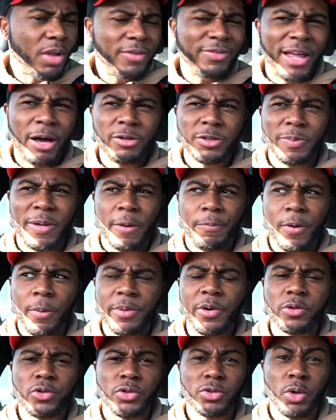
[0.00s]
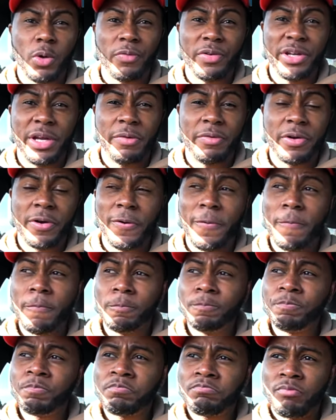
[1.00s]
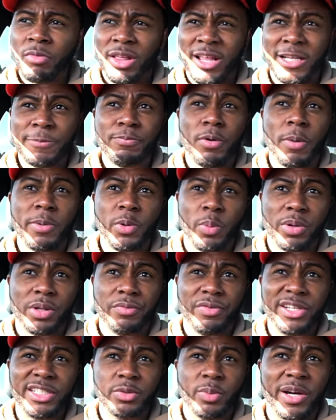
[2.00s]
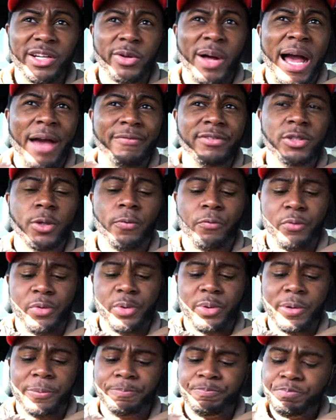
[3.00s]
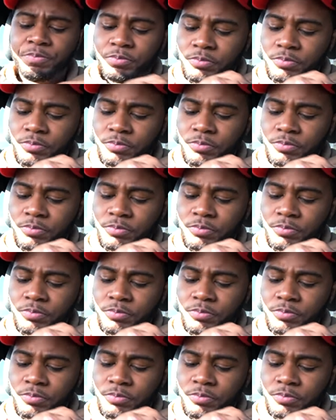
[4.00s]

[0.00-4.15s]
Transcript: That was about probably just over a year ago. And that's probably one of the reasons why I don't have it so frequent.